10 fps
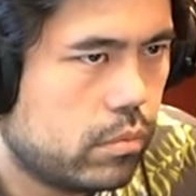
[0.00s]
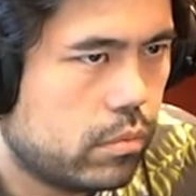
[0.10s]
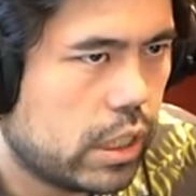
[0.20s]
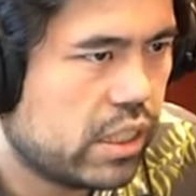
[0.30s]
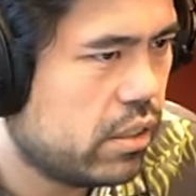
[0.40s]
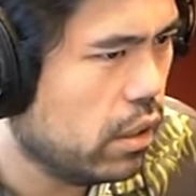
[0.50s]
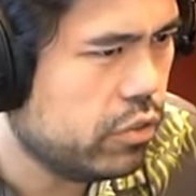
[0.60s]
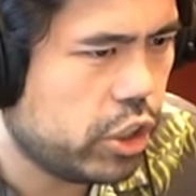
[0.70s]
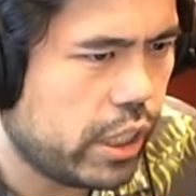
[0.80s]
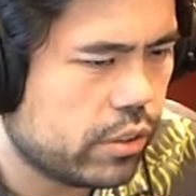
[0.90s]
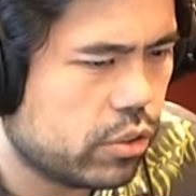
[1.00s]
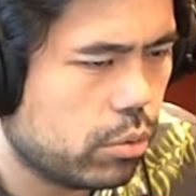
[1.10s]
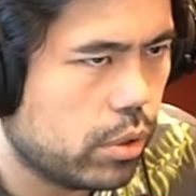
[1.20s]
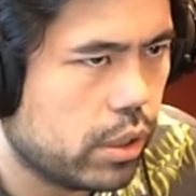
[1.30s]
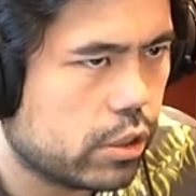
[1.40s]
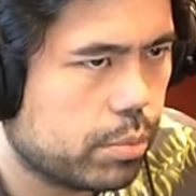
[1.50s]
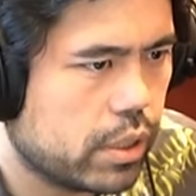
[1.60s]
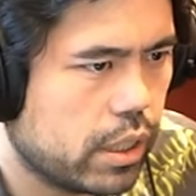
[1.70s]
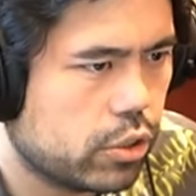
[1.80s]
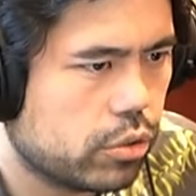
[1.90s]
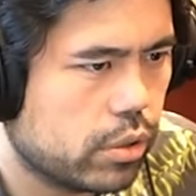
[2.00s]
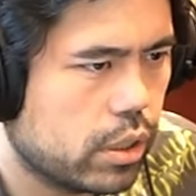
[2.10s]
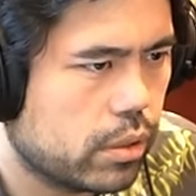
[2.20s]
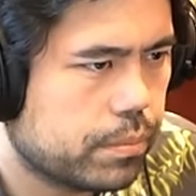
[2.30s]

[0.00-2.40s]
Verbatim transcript: I still have chance to win this potentially.